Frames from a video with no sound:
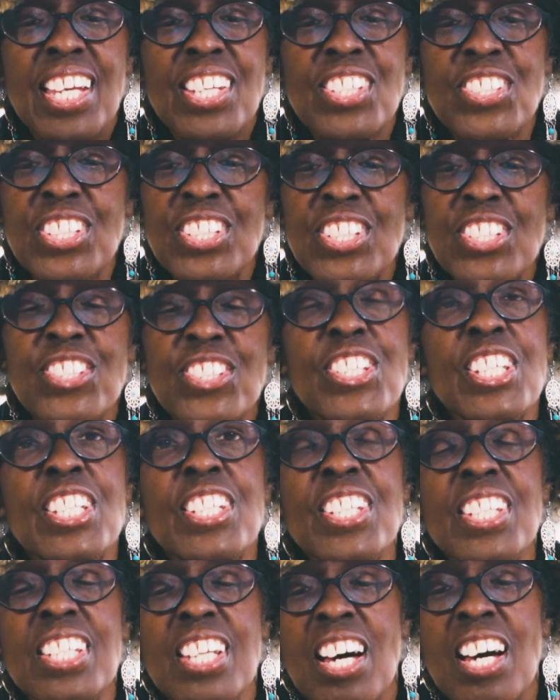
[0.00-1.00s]
He's a
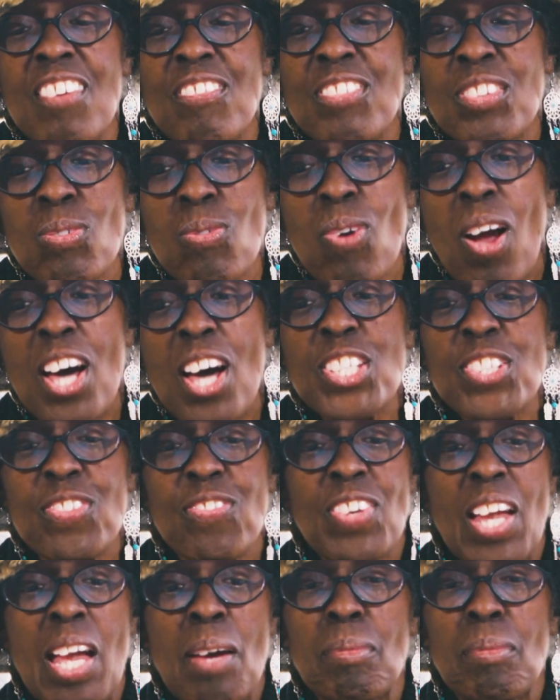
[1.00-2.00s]
descendant of the Ross
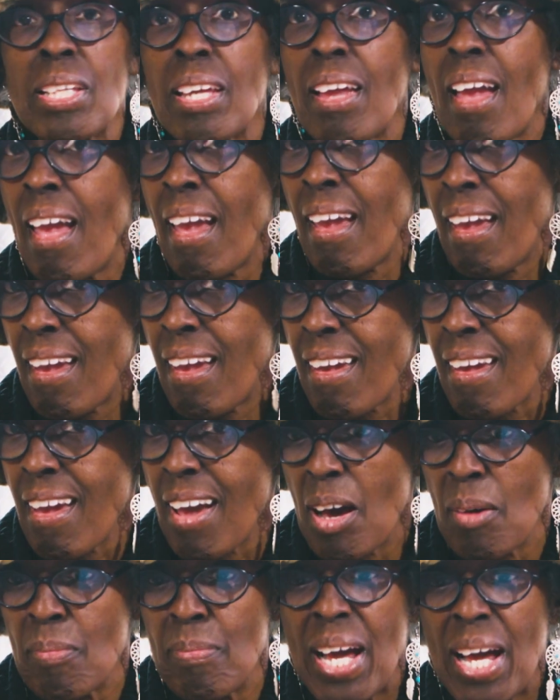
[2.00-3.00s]
family. Hey,
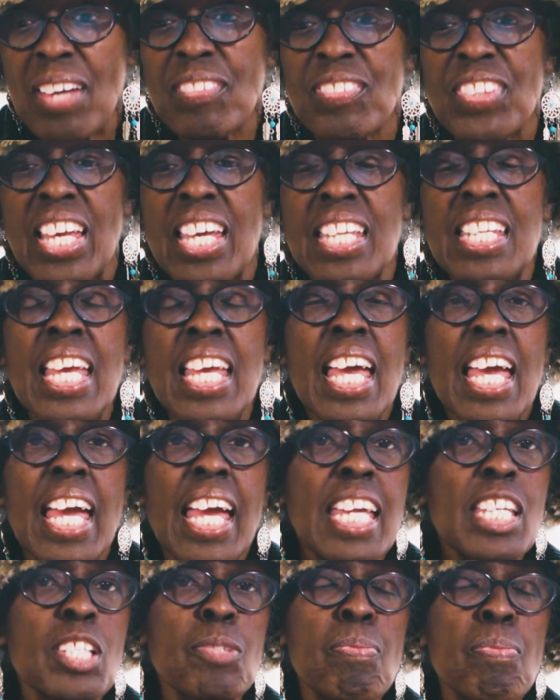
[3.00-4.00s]
how about that?
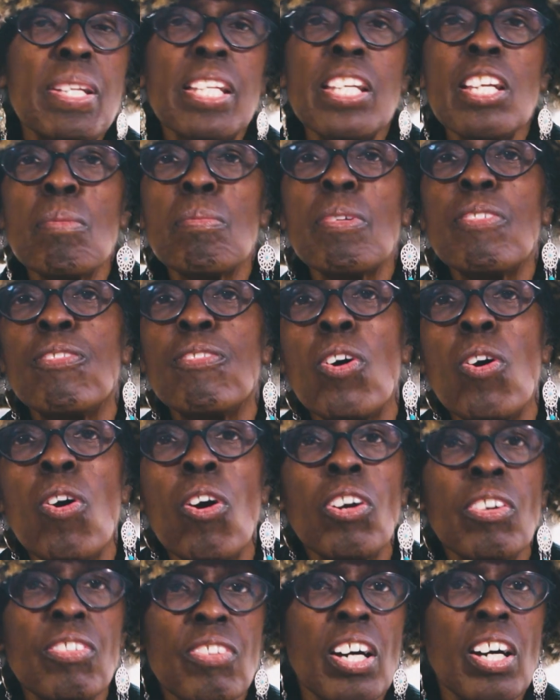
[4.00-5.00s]
He's been here
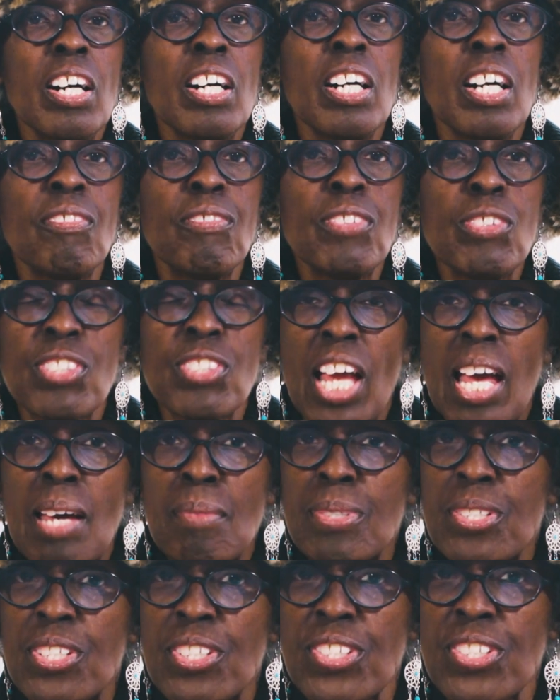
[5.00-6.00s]
before a few
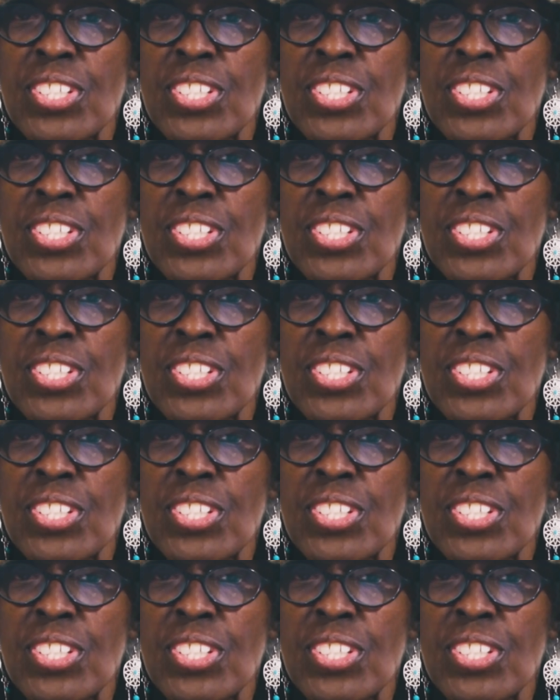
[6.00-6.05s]
times to